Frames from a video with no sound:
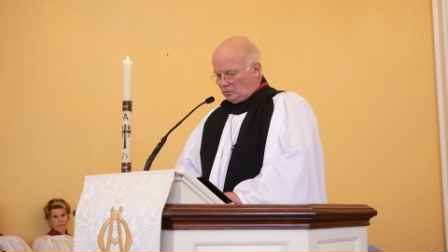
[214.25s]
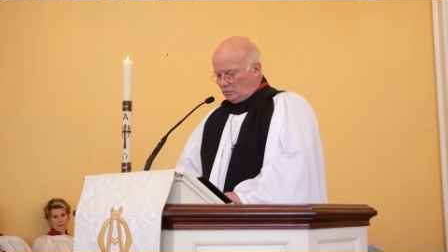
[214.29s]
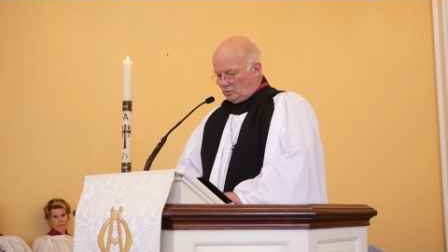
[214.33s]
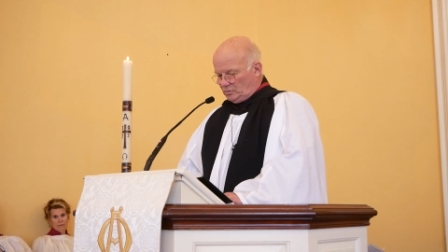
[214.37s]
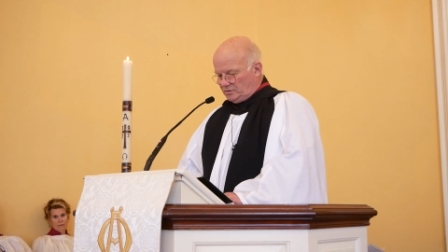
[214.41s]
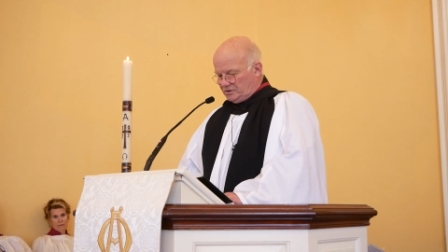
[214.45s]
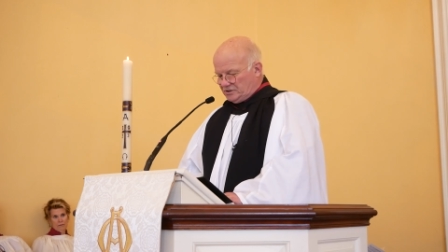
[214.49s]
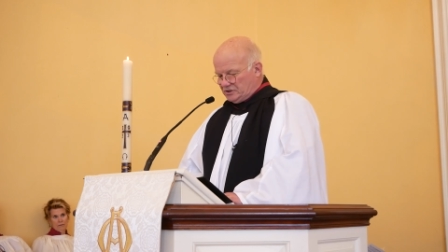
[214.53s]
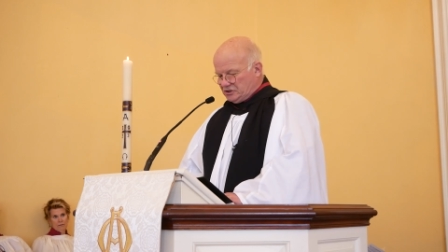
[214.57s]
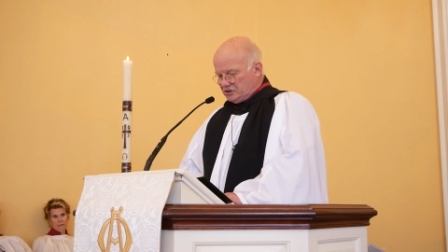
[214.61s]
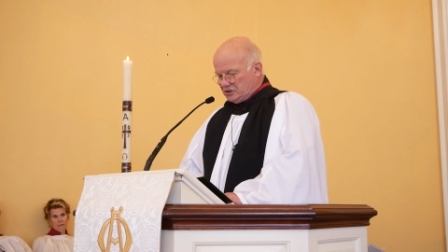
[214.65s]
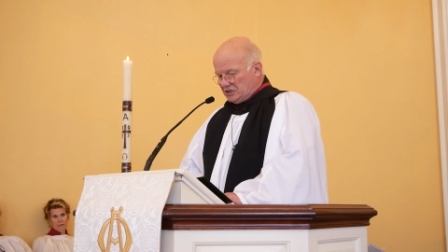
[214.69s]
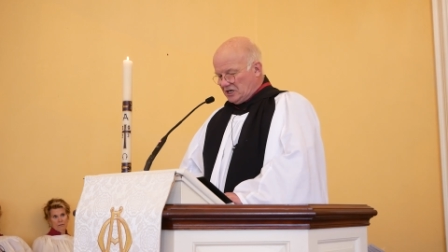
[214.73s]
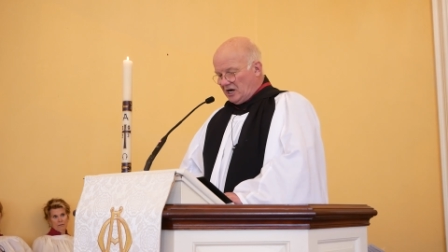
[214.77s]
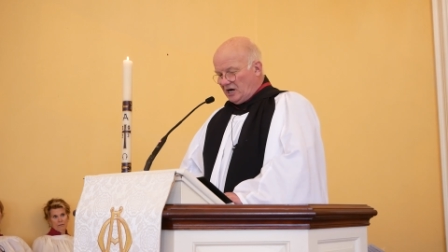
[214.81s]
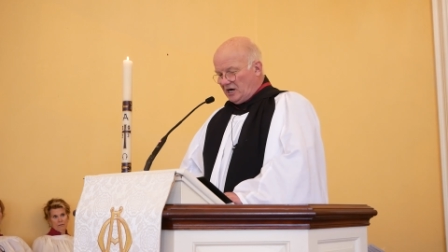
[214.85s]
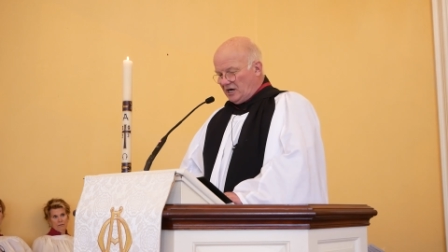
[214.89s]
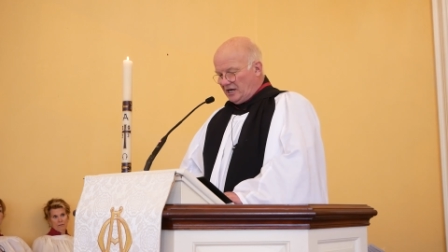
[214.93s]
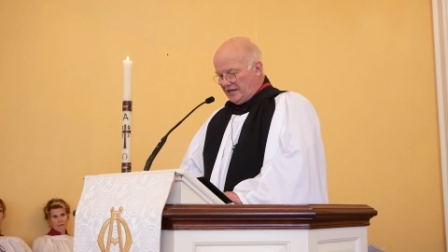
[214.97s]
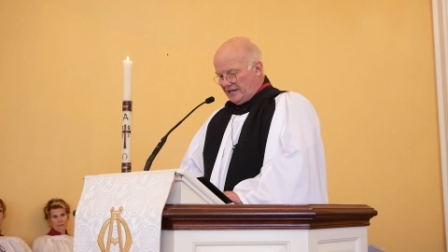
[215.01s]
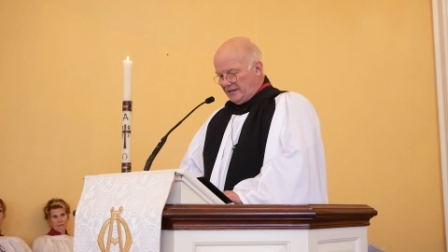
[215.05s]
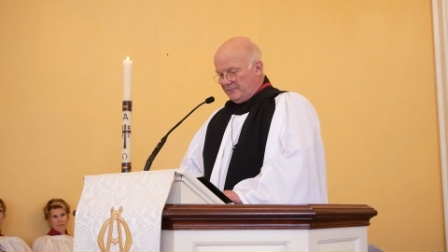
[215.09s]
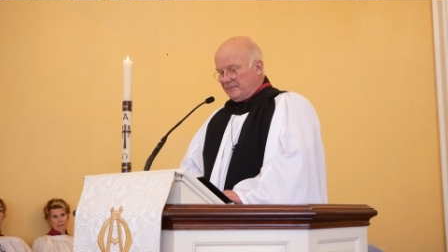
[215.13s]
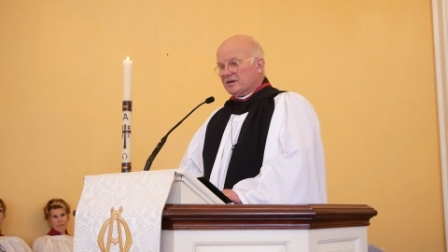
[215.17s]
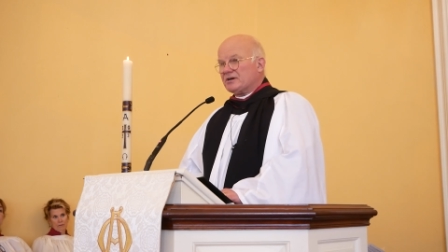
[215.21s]
called
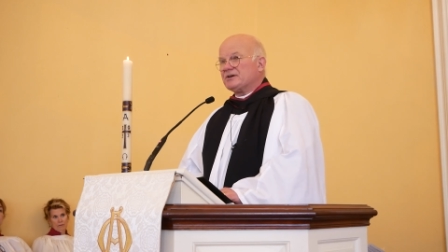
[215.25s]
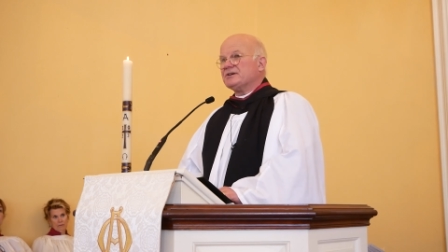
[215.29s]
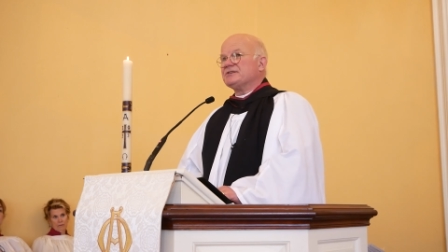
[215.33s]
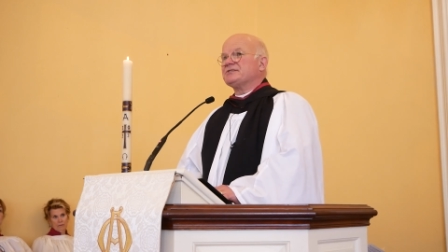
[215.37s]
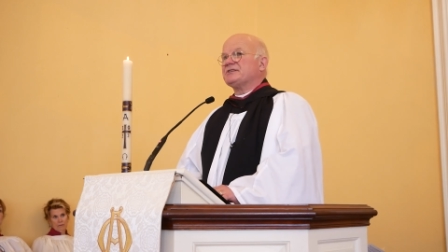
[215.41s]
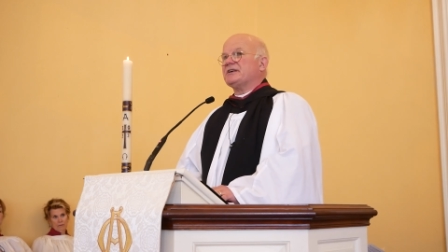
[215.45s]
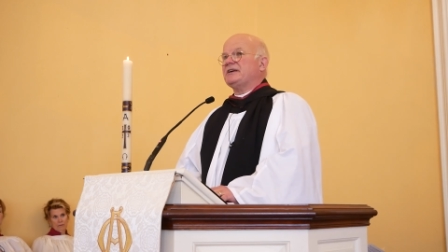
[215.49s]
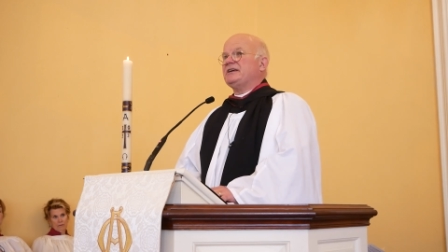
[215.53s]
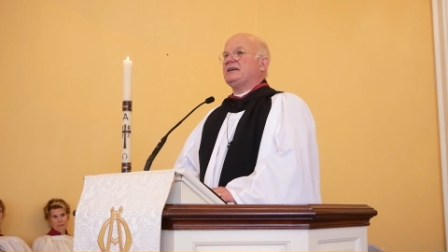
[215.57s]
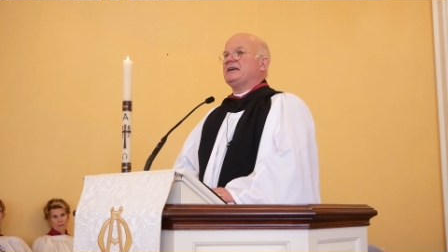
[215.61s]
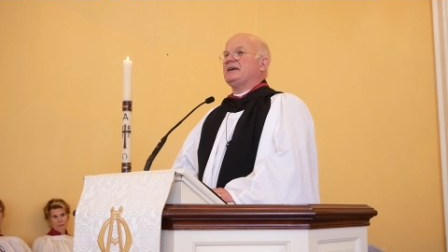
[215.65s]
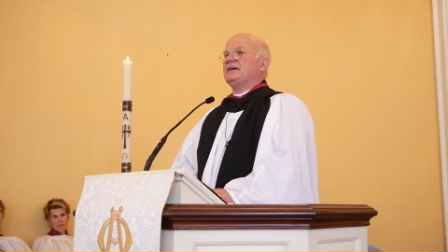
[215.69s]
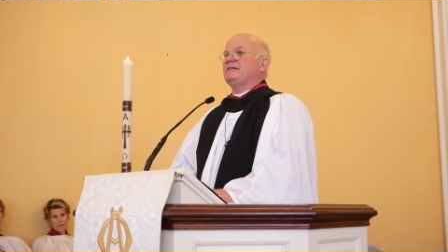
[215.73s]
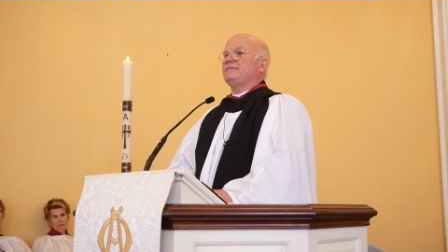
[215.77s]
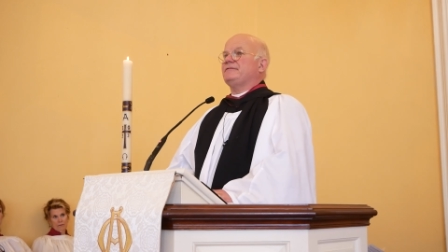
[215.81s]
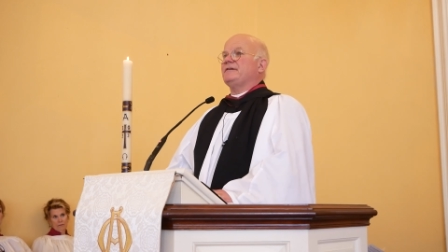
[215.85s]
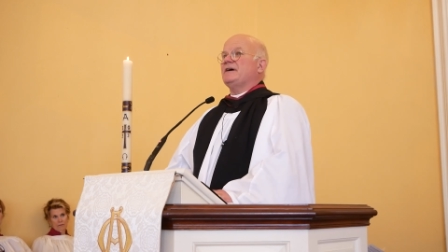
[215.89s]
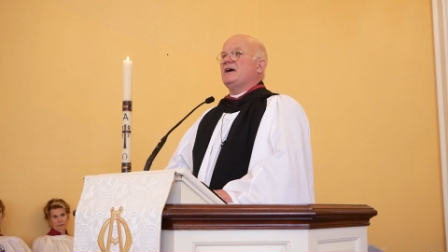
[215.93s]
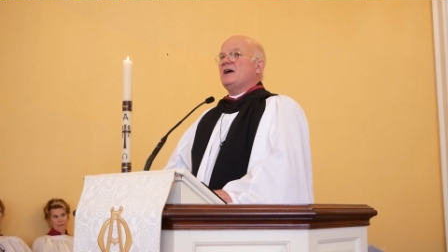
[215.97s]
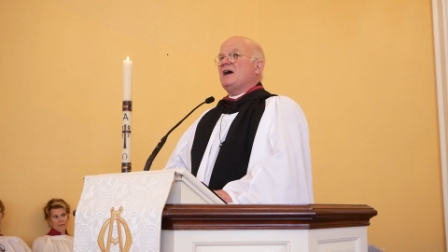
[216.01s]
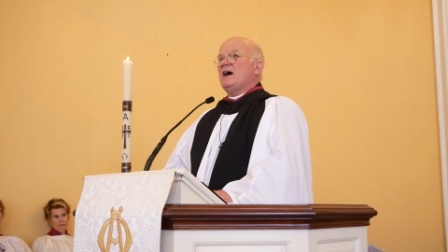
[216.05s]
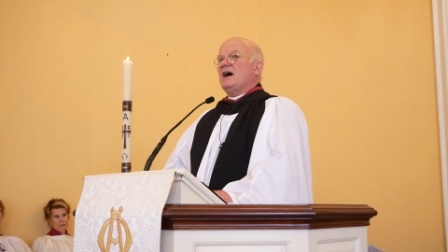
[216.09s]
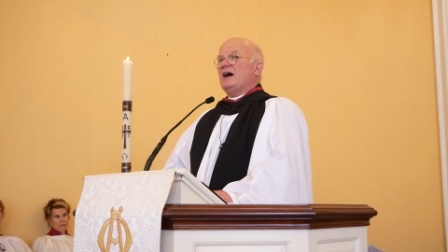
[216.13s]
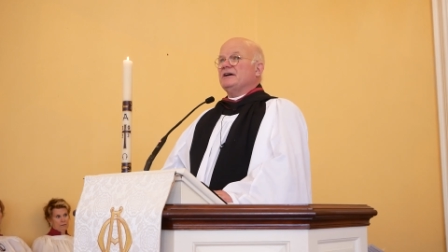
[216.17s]
Sky because they give